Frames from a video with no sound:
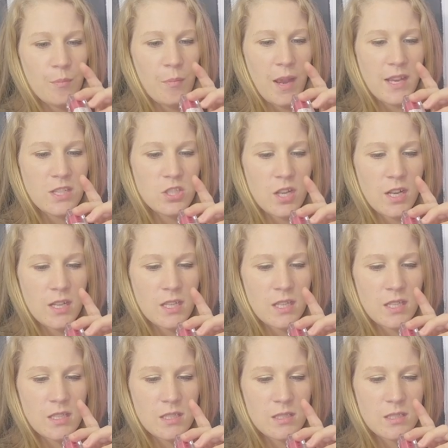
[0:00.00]
My shade
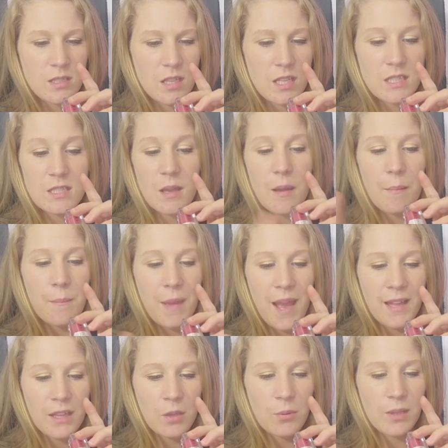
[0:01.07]
is, it's a
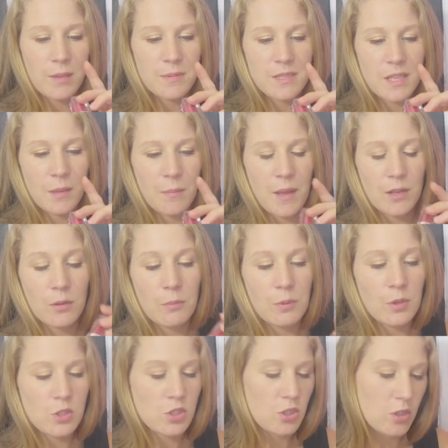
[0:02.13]
matte liquid lipstick petal
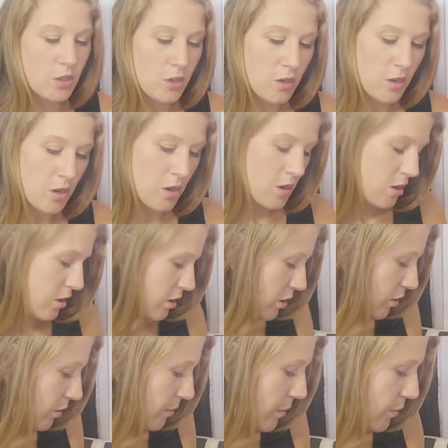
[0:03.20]
pusher.
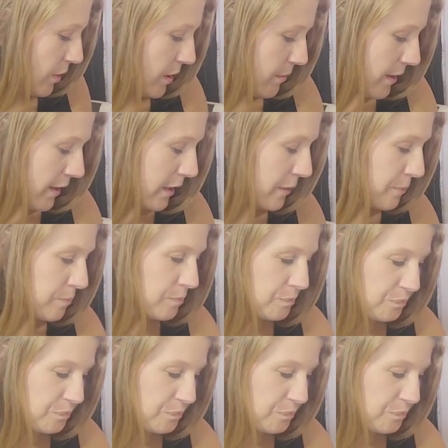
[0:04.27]
Here, let me read about it.